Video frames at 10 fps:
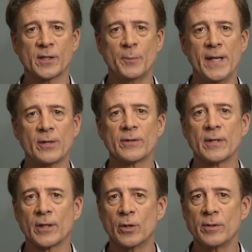speakers,
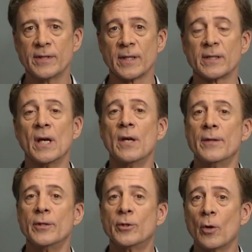and acoustics
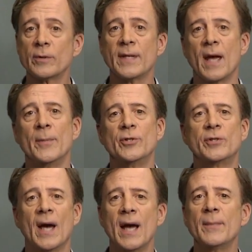that don't damage
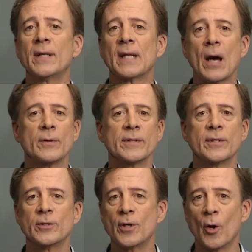timing, loudness,
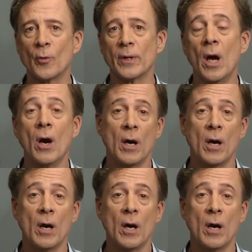and tone,